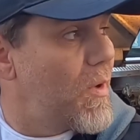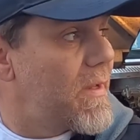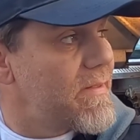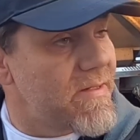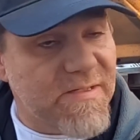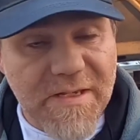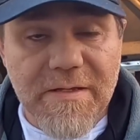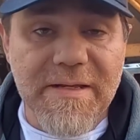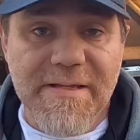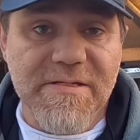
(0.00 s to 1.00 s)
but the
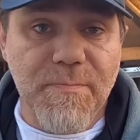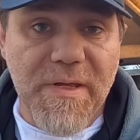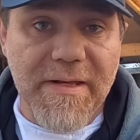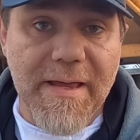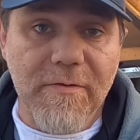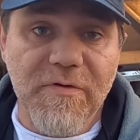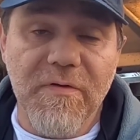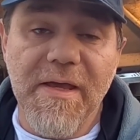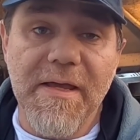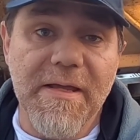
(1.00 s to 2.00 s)
sun has been out
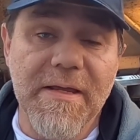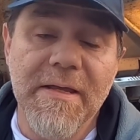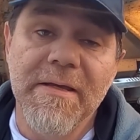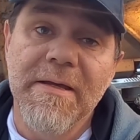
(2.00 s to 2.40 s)
today,